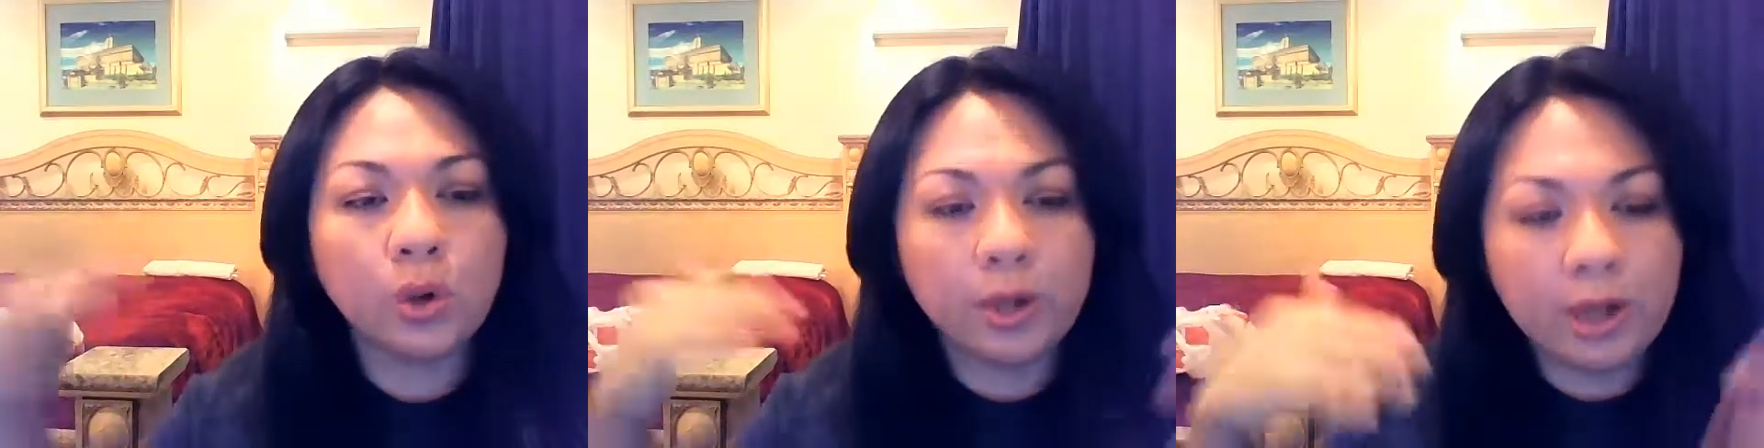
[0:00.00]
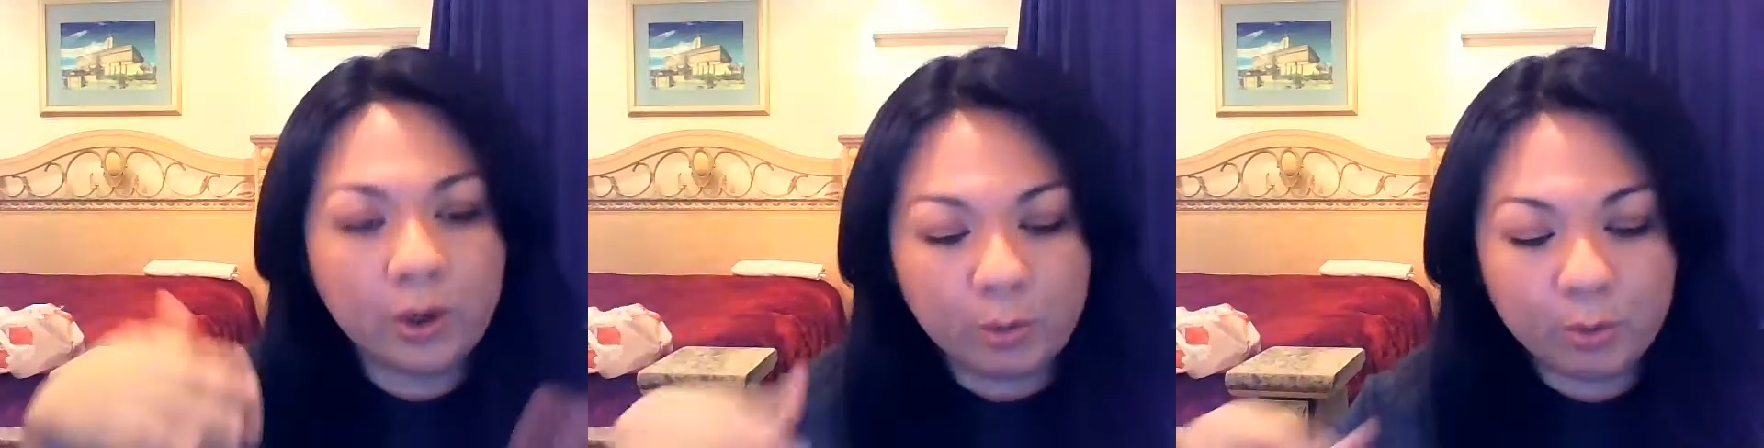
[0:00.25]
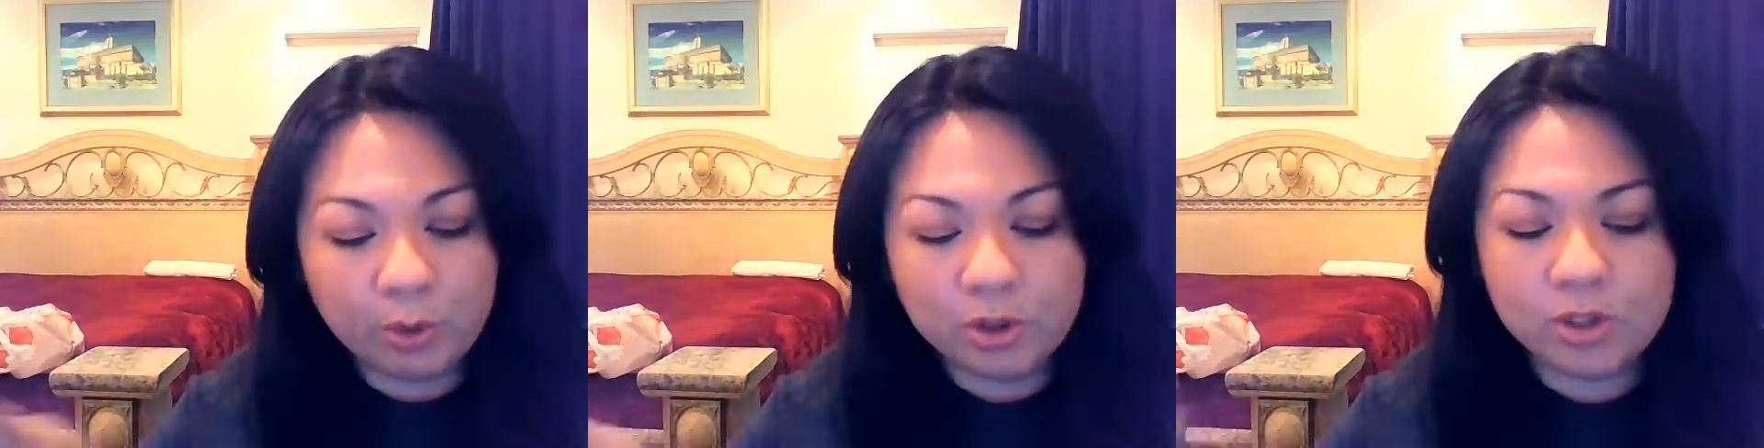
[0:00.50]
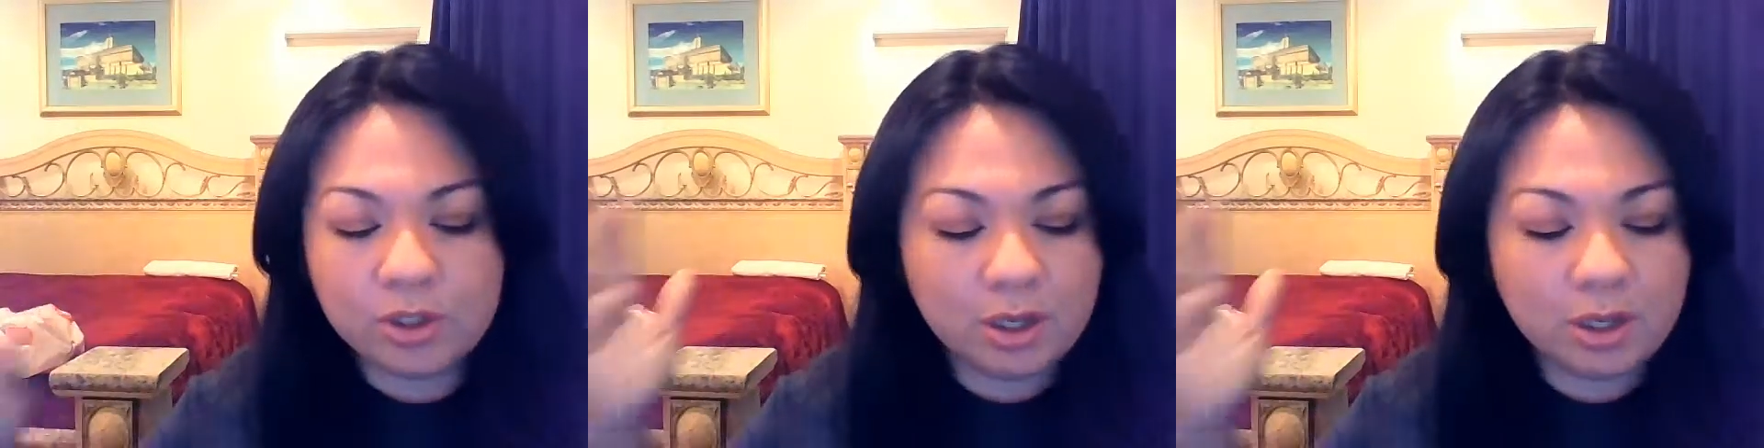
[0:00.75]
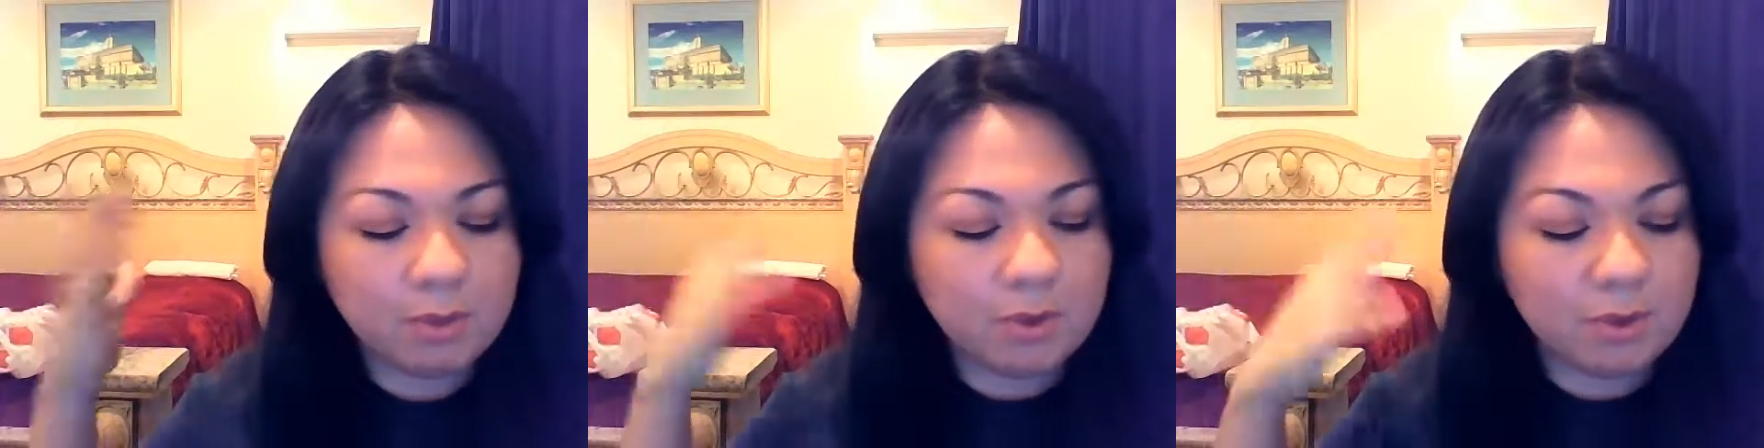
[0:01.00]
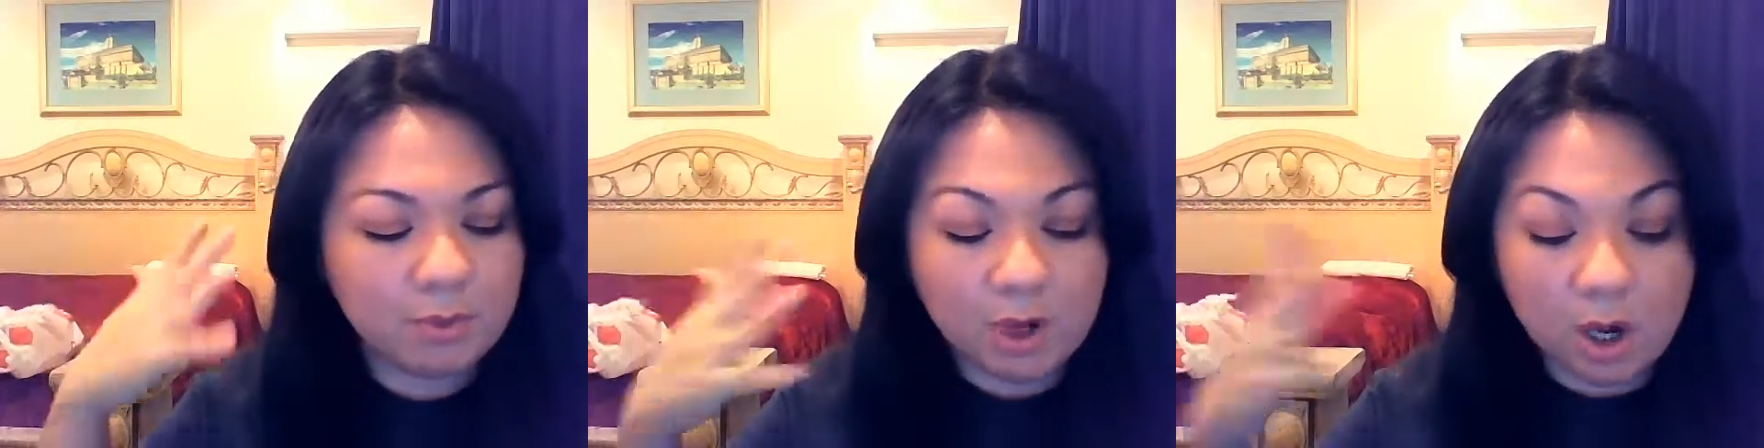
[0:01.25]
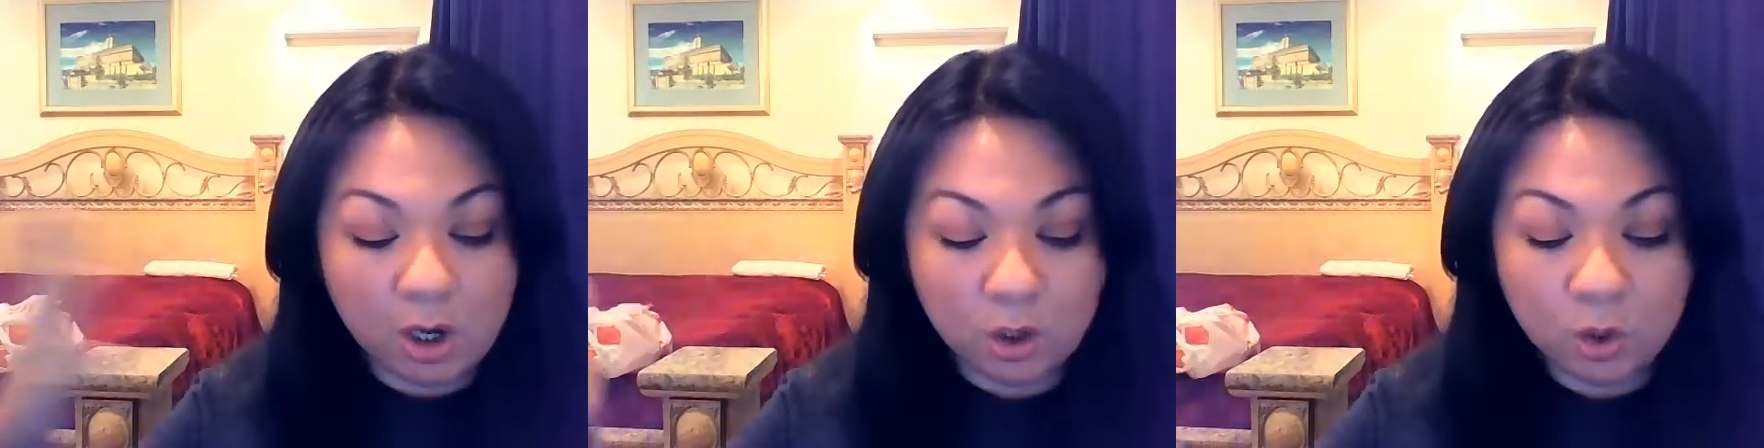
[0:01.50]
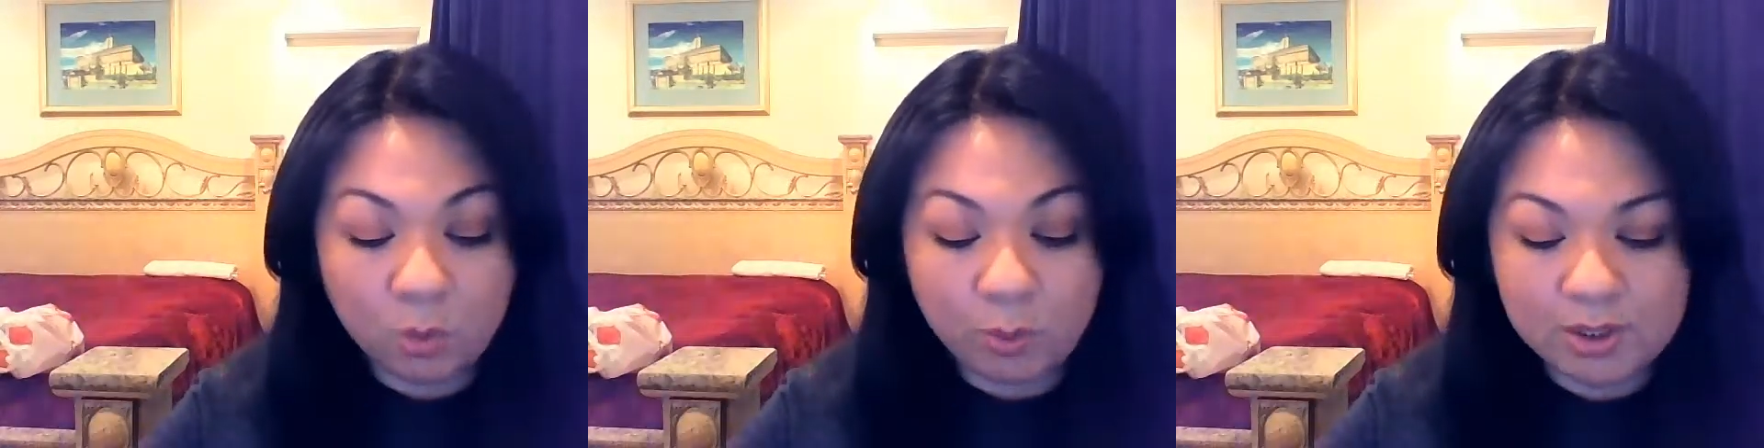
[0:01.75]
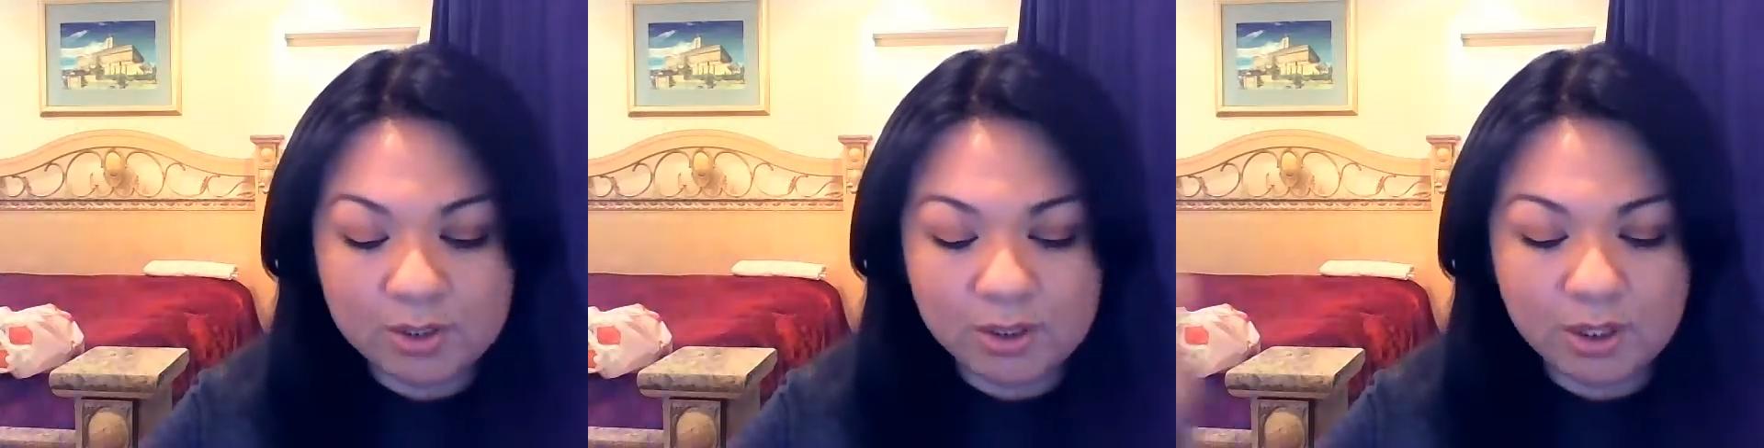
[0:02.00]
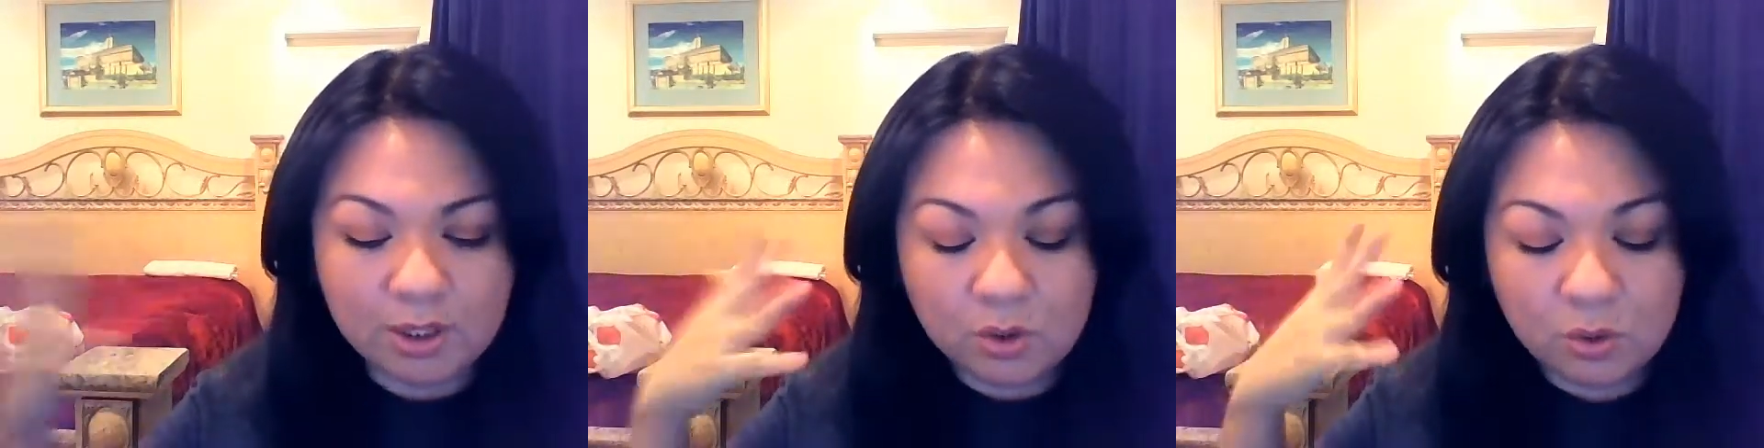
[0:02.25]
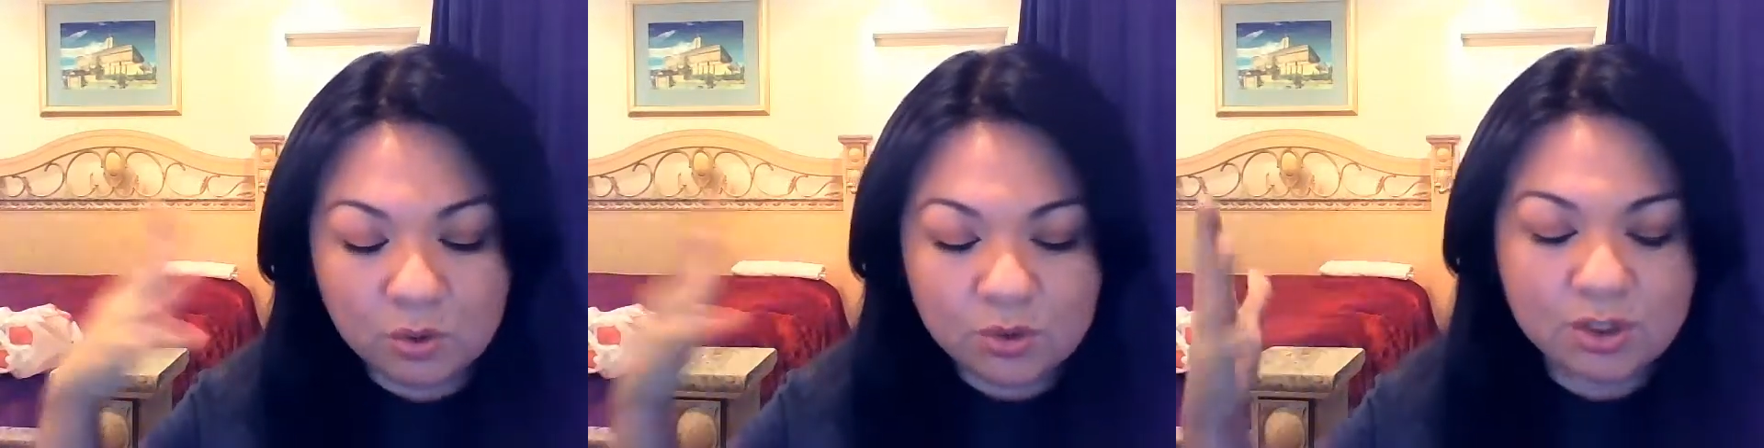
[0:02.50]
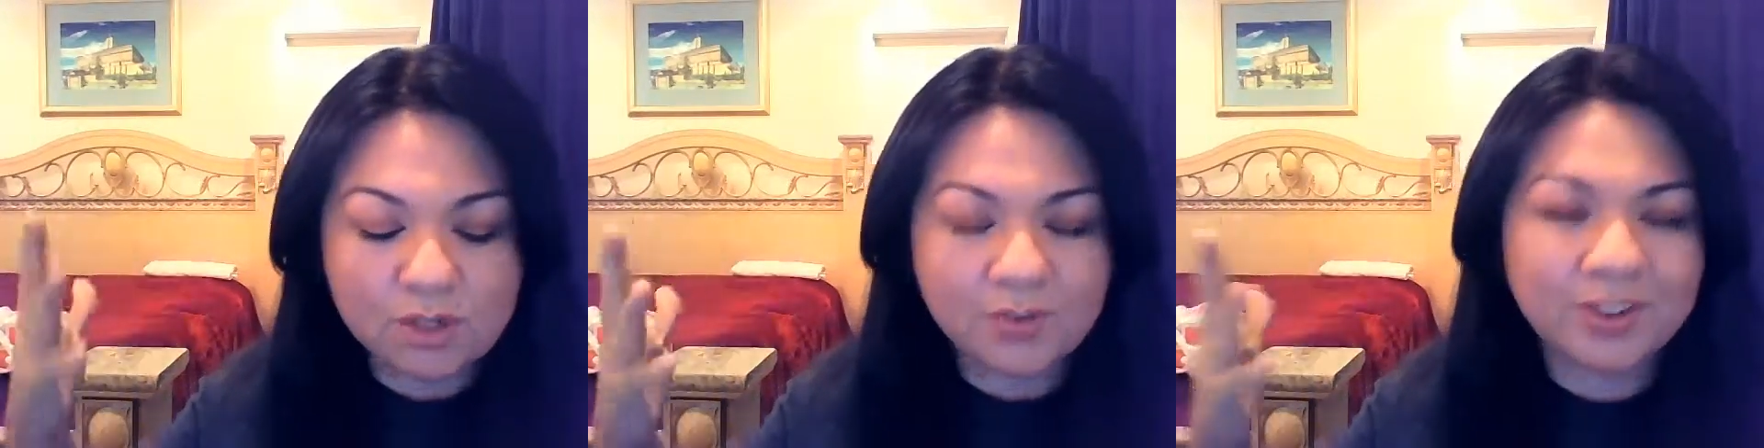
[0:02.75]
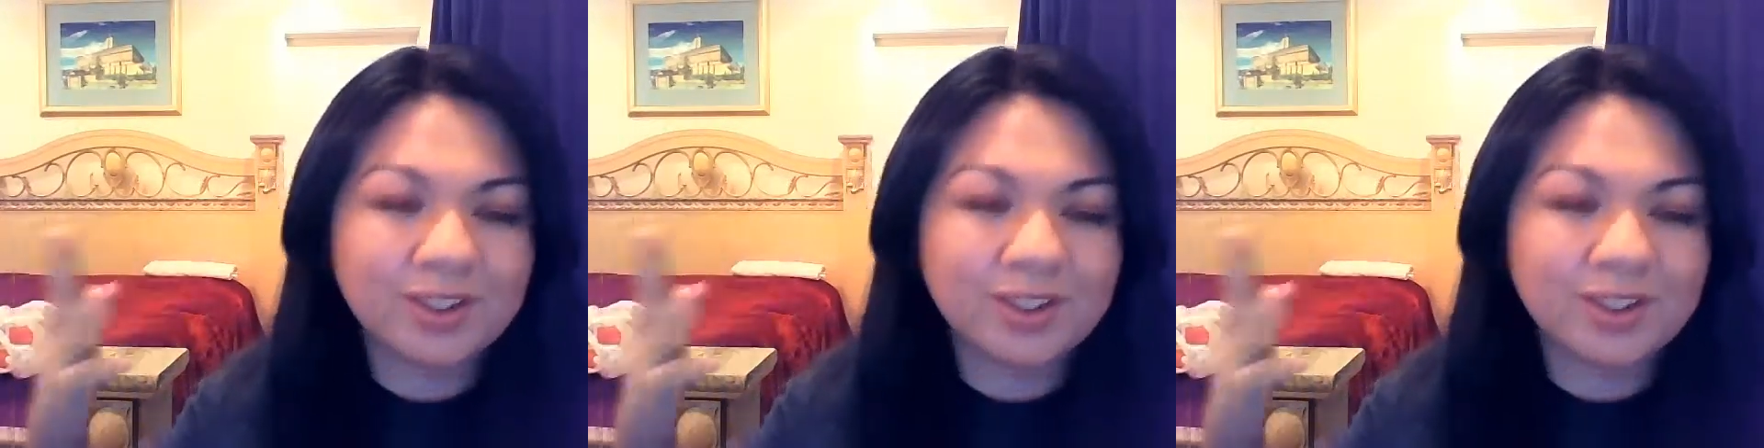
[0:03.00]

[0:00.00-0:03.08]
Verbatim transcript: and how I purchased them and co coupons that I use and stuff like